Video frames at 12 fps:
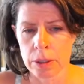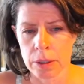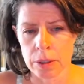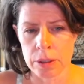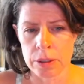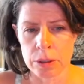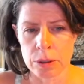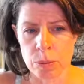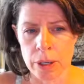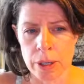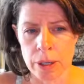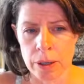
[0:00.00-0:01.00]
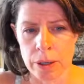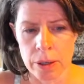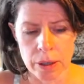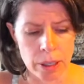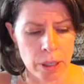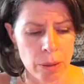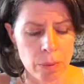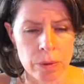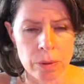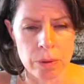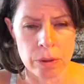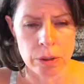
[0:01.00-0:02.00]
This is where
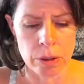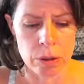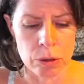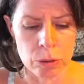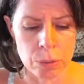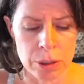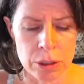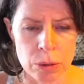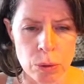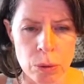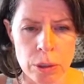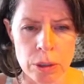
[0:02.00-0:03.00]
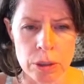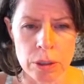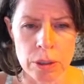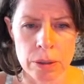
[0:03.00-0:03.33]
the news would be stored.